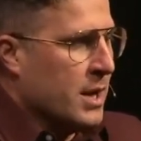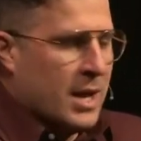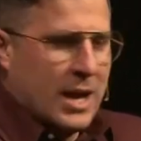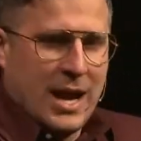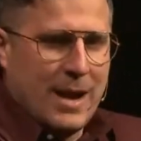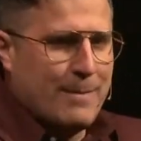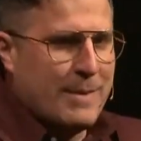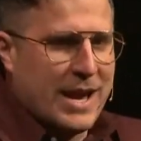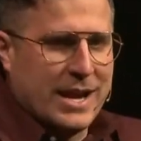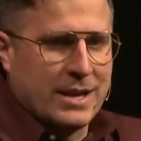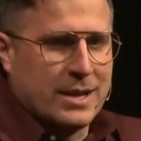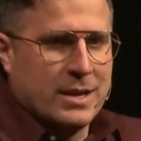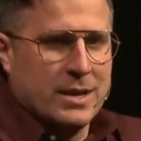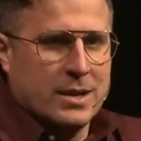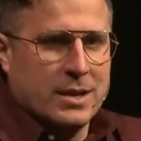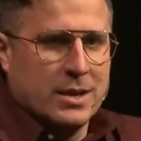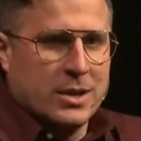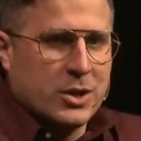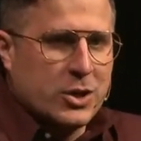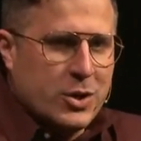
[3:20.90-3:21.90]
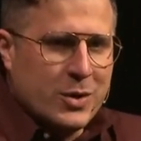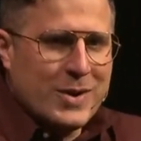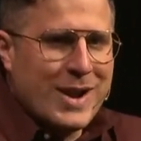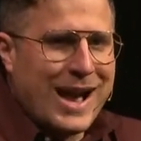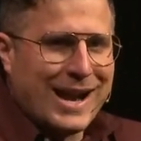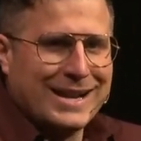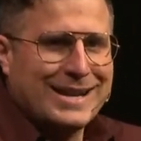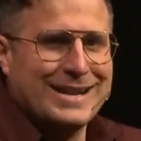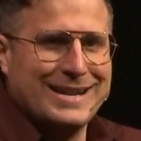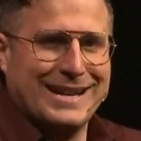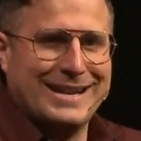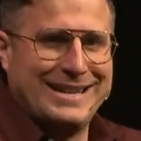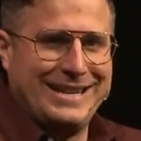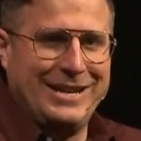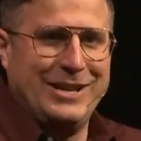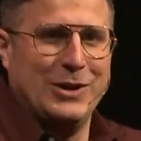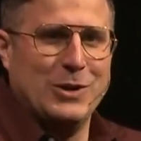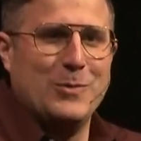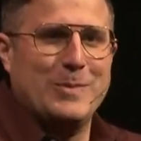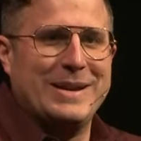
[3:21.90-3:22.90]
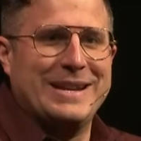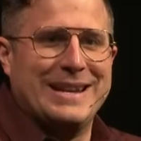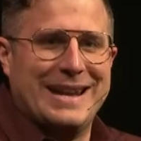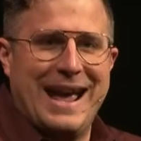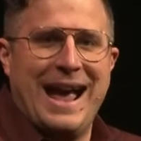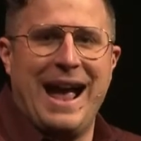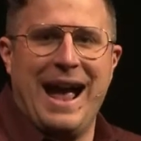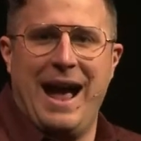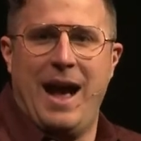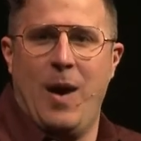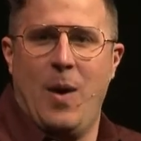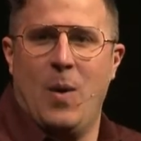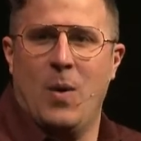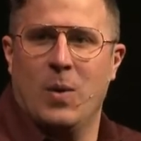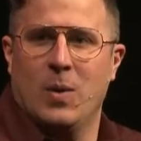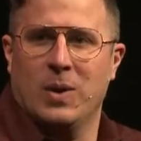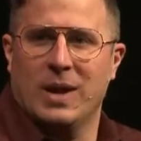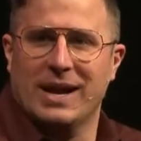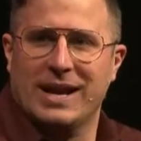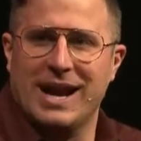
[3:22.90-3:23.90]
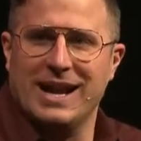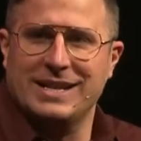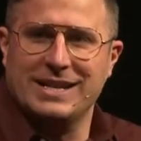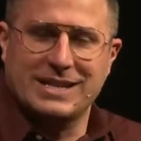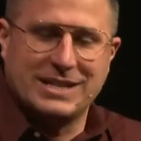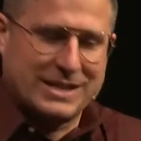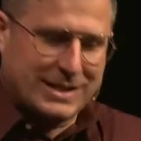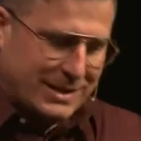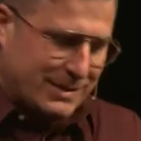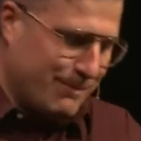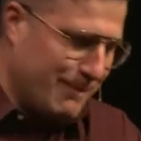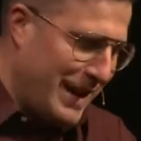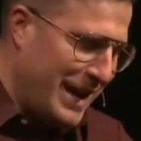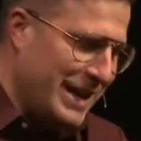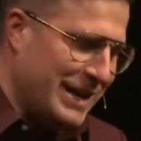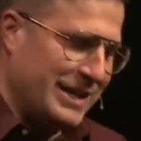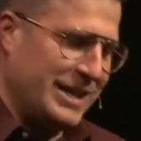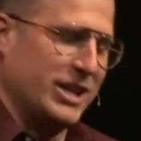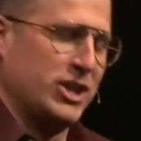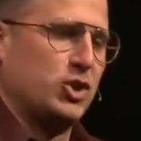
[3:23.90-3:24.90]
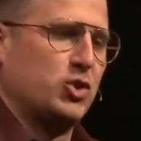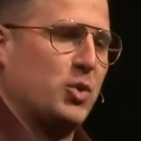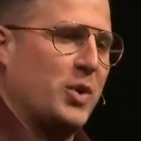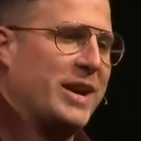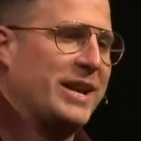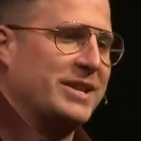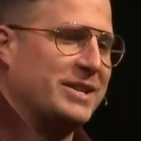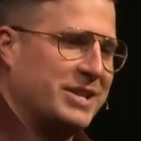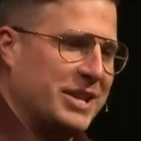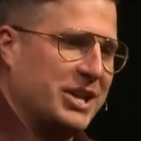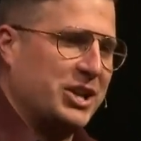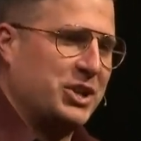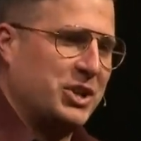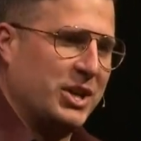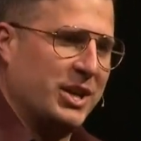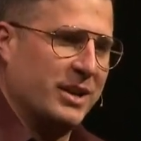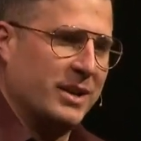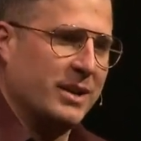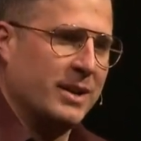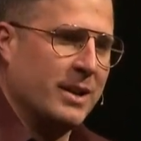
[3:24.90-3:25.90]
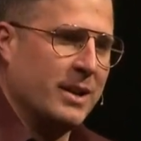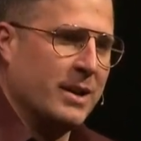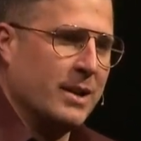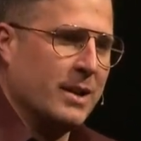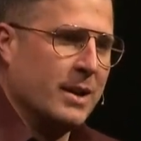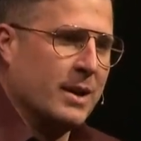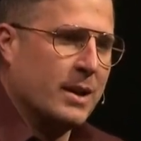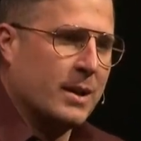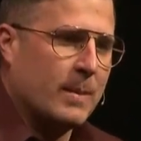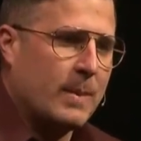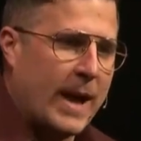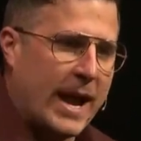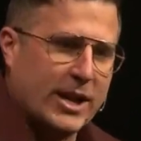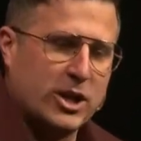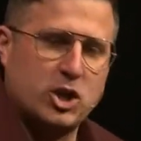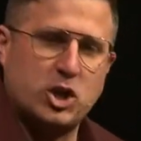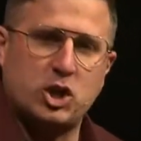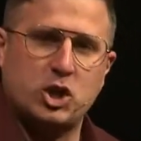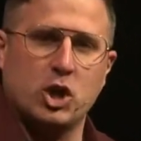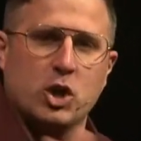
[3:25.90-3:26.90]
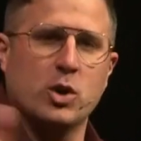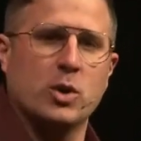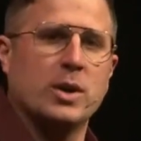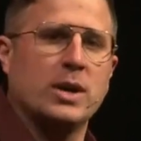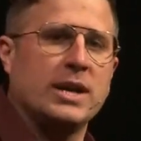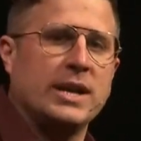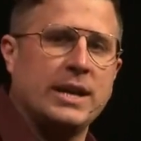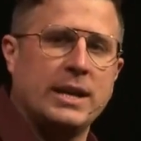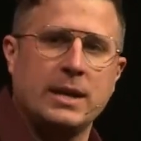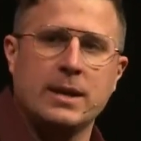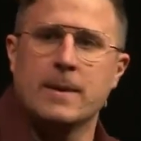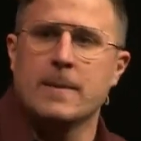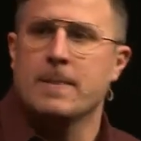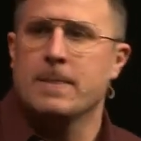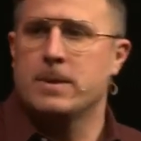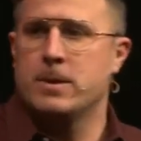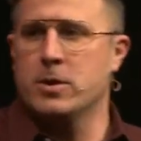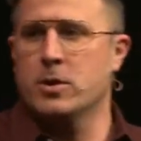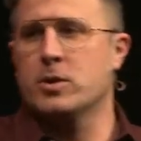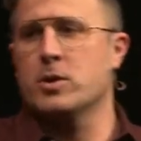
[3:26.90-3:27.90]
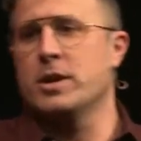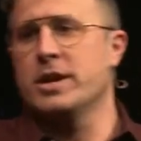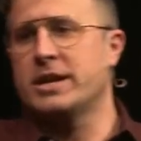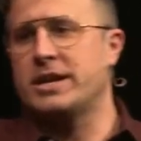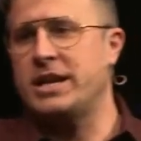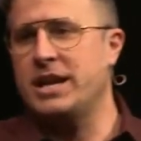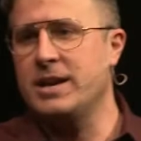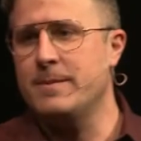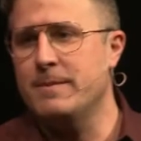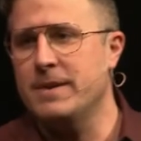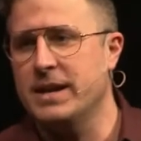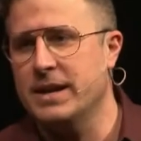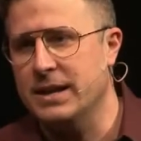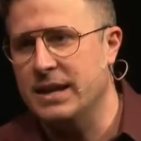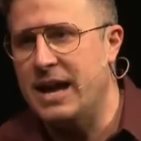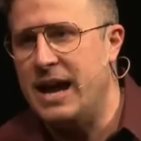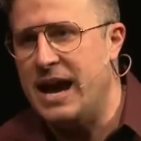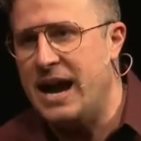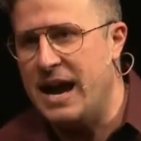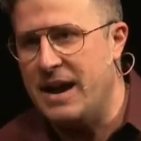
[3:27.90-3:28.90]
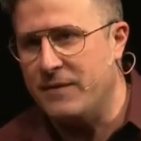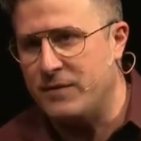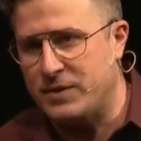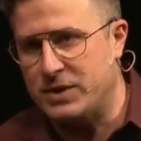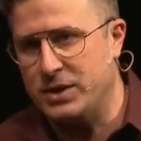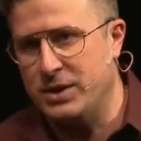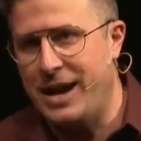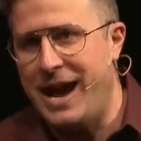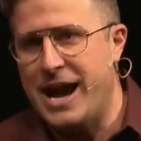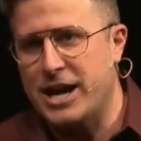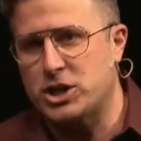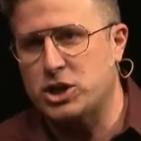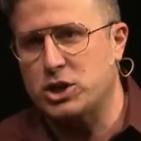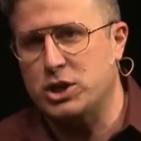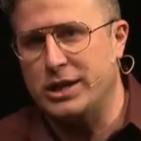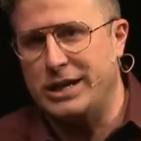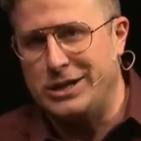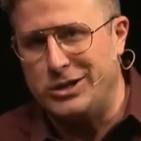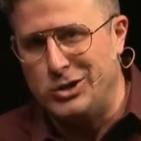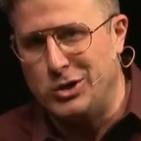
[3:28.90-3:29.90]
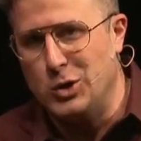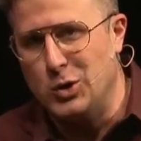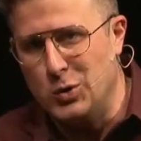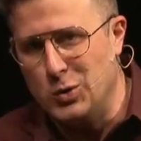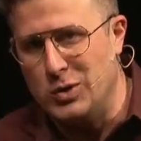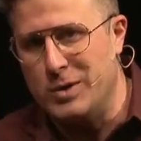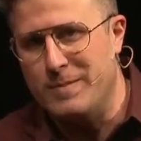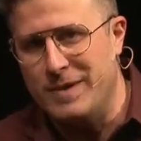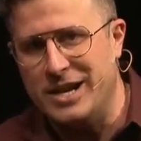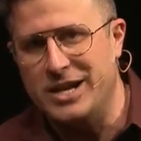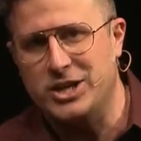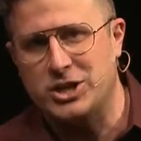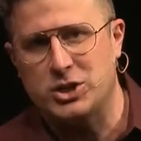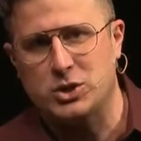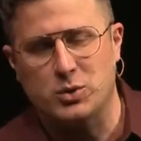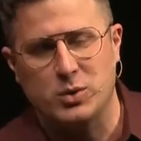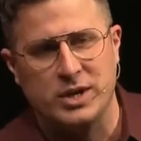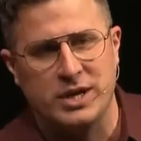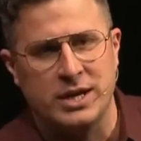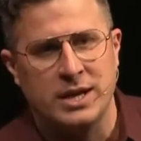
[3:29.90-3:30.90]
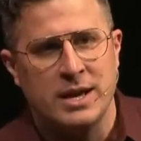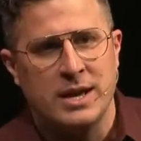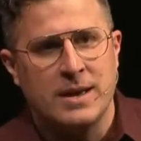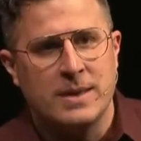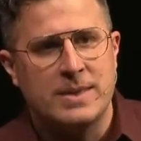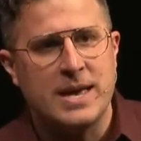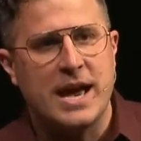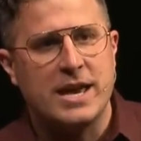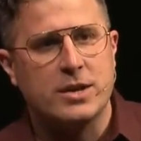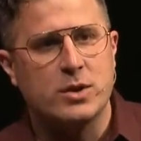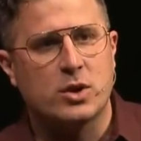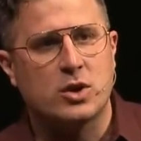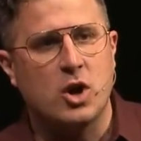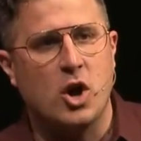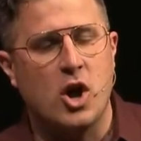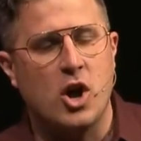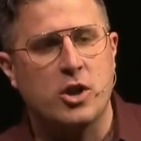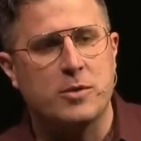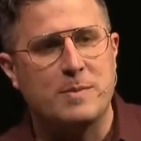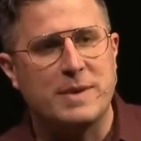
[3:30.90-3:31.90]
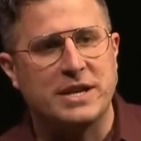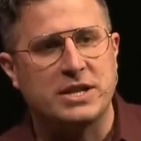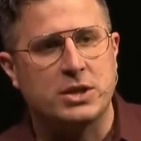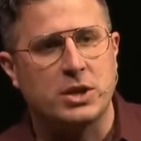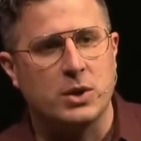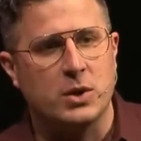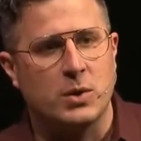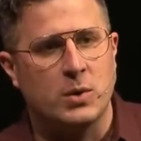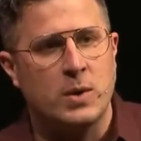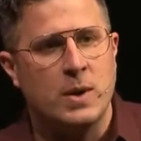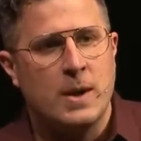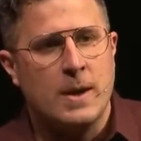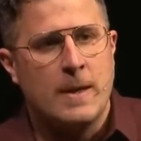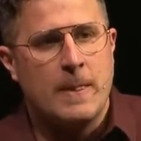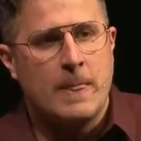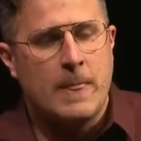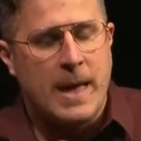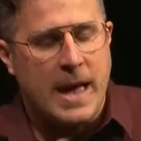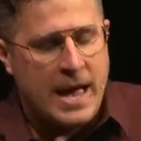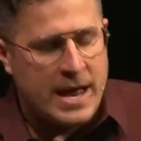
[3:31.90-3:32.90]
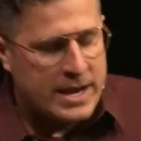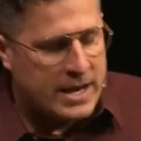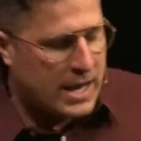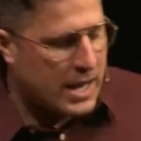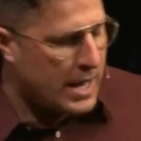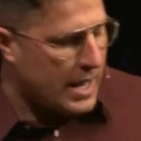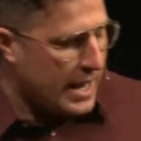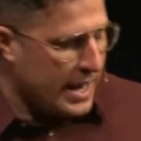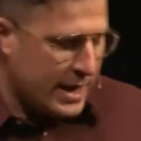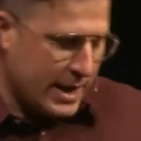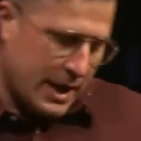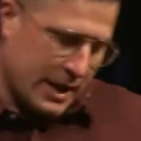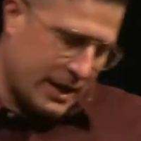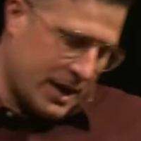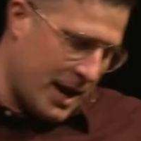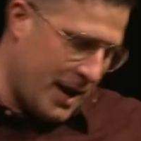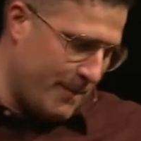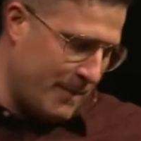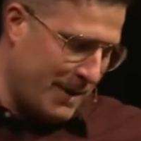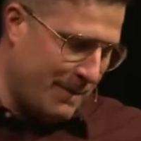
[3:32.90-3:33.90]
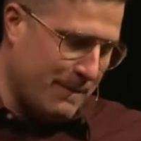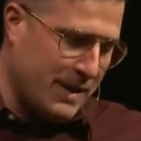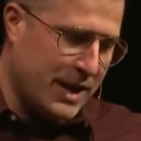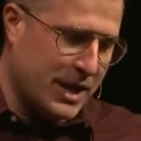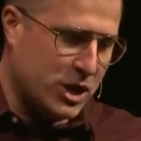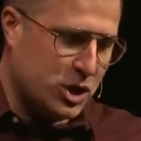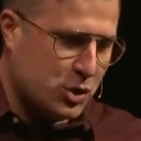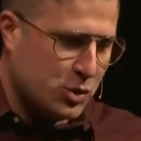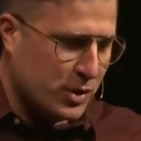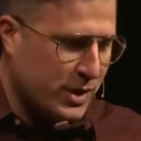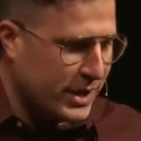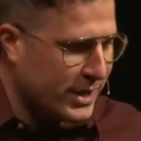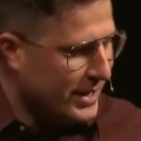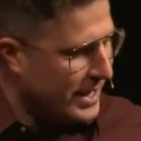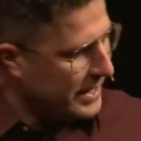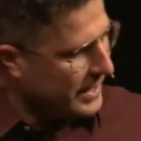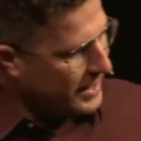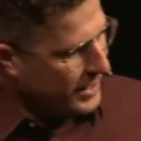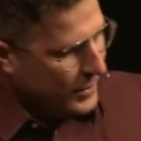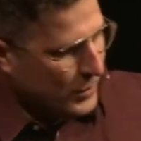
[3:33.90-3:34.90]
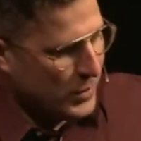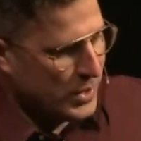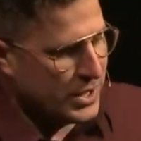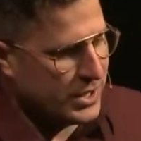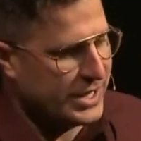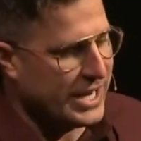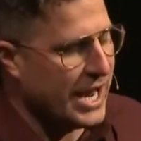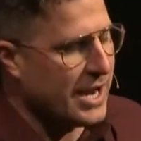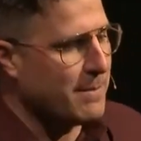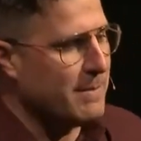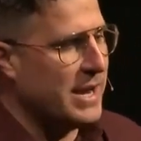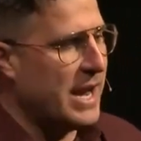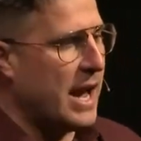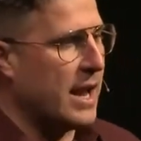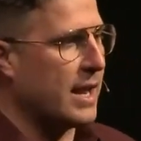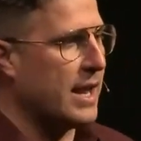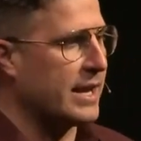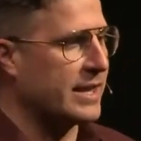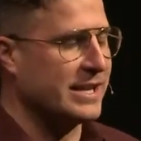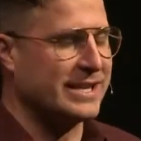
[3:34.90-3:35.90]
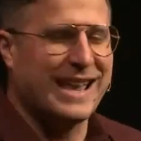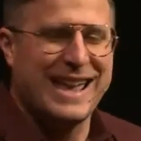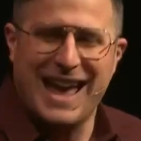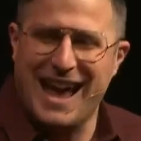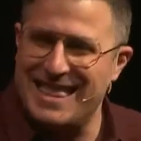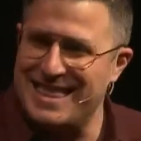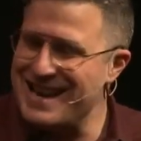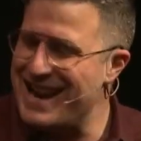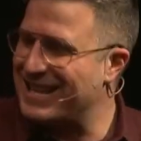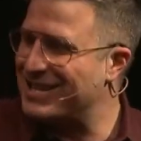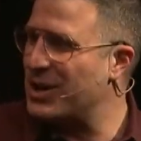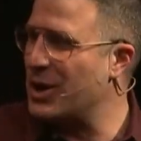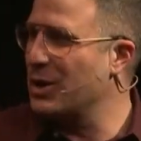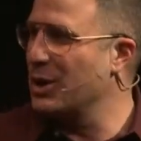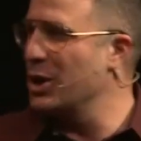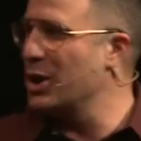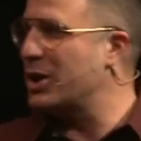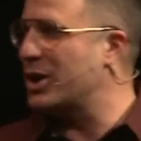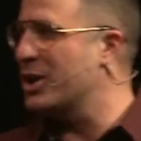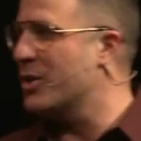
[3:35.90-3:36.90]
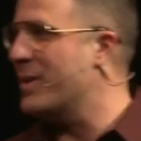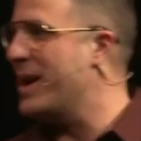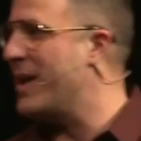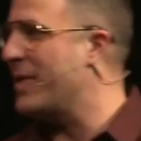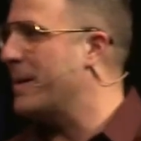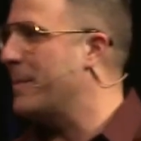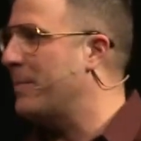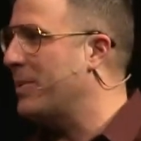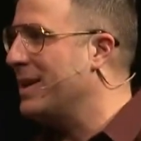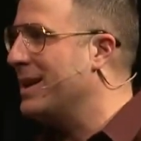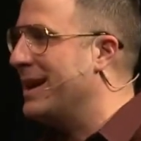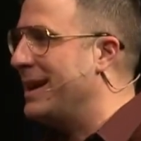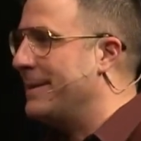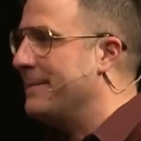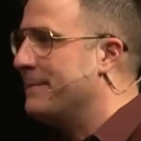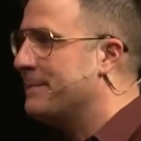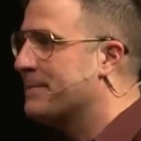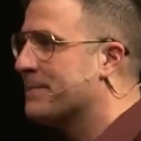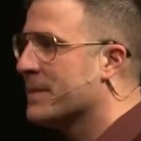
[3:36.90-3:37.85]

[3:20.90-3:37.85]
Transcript: I'm like, you're not gonna kill me now. Like, I just made this transition. Like, surely you're gonna keep me alive to actually do the ministry that you called me to. And, uh, and like, I'm in ministry, like, you wouldn't take me out like this. And then I start looking around the plane.